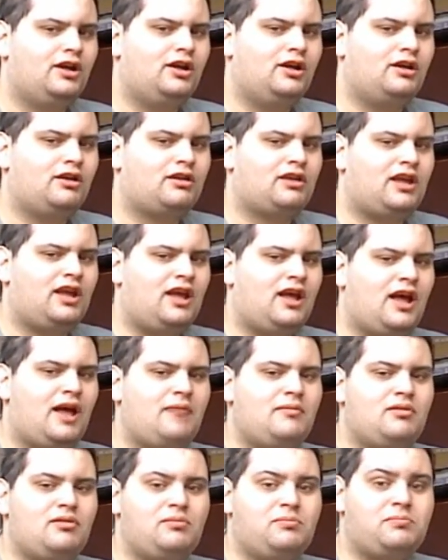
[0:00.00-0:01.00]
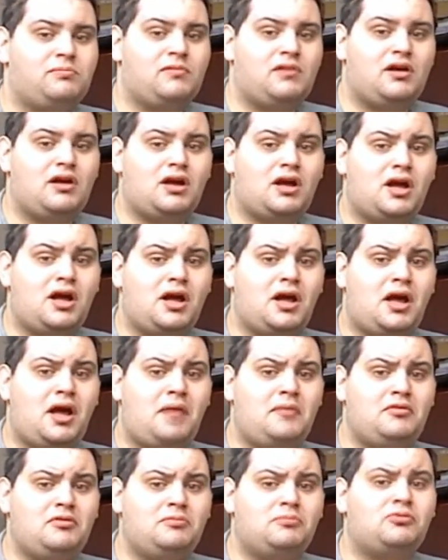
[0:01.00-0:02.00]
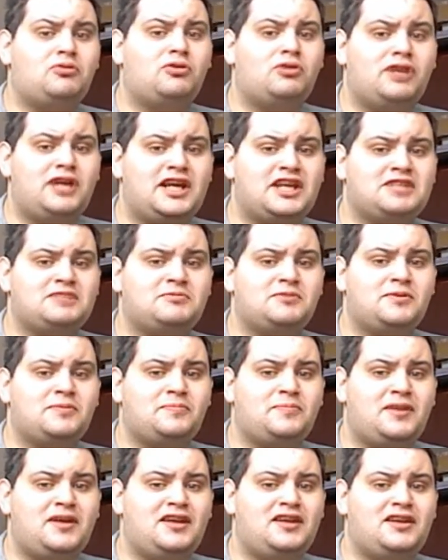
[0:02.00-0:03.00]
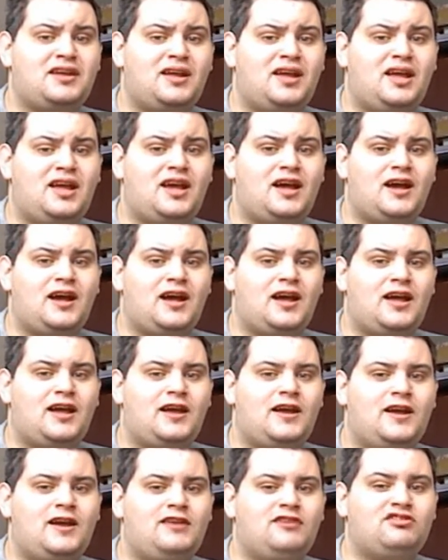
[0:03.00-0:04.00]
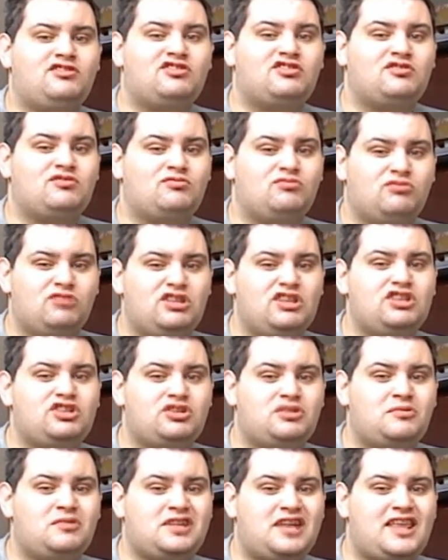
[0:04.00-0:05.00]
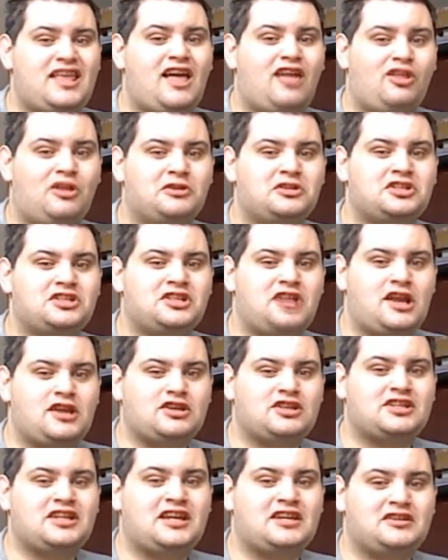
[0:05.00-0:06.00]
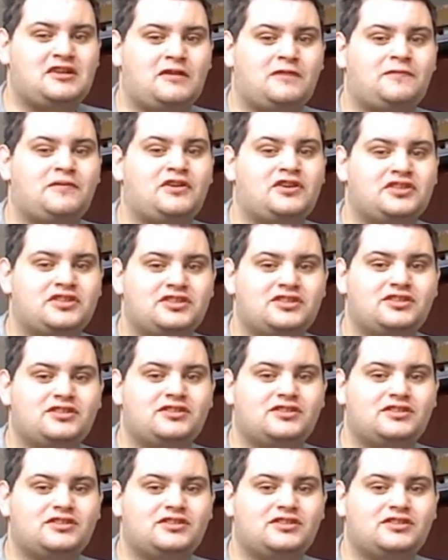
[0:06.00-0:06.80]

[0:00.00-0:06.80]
Okay, I'm no porn expert, but it really shouldn't take that long just to get to your first